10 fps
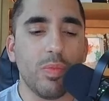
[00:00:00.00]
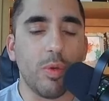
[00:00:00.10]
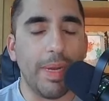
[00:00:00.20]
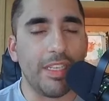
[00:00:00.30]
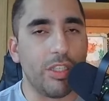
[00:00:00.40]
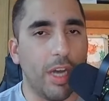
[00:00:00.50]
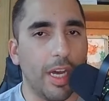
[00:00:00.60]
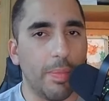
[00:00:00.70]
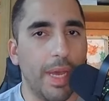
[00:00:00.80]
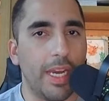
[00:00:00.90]
we're about to
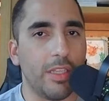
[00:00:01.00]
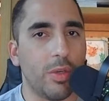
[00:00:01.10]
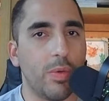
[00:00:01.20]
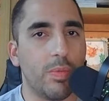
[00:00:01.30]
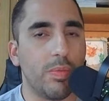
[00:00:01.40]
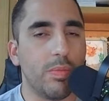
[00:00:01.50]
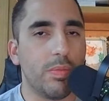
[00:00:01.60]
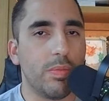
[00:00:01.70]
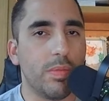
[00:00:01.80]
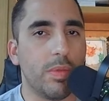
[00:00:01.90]
talk about it, so
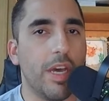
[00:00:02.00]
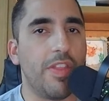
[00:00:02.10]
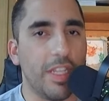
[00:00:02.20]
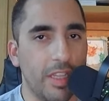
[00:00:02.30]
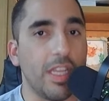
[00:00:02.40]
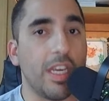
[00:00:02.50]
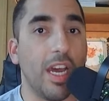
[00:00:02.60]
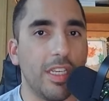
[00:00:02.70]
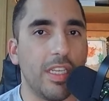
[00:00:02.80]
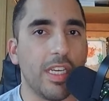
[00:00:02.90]
I think that the
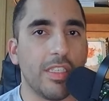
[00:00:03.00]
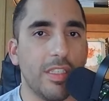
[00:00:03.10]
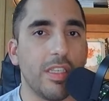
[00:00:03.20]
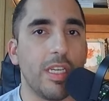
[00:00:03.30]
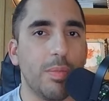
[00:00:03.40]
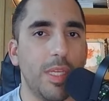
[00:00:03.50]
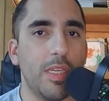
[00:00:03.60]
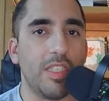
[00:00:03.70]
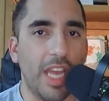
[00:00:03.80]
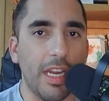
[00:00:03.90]
context is going to be
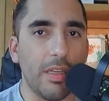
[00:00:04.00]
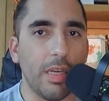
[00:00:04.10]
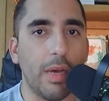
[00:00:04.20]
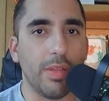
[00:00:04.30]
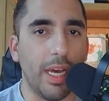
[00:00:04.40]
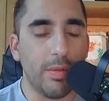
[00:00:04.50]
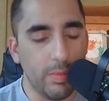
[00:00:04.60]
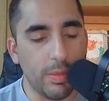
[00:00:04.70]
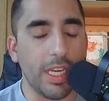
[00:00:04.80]
said out loud.